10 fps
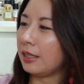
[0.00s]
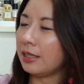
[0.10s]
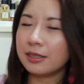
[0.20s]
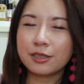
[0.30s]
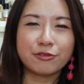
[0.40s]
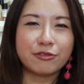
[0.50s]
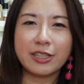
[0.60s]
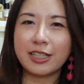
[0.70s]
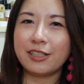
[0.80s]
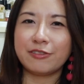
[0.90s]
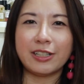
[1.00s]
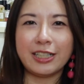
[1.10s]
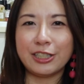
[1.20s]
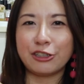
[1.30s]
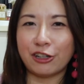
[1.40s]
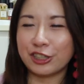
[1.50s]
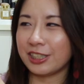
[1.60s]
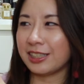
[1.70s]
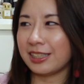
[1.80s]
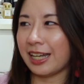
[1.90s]
in this really really
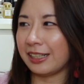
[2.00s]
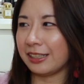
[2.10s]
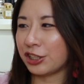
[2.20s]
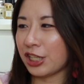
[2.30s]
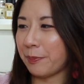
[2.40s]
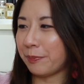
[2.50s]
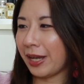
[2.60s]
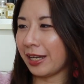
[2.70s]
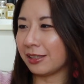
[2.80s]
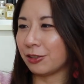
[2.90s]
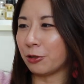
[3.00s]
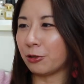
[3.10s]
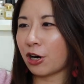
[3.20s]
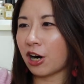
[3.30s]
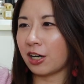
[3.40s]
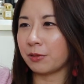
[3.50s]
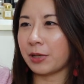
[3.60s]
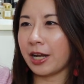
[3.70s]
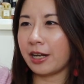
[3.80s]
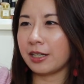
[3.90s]
gorgeous like champagne gold
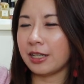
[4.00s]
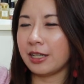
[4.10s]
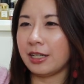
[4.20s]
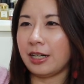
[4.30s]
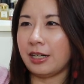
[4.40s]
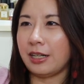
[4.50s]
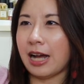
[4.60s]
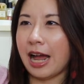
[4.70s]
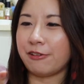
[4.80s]
hardware uh, I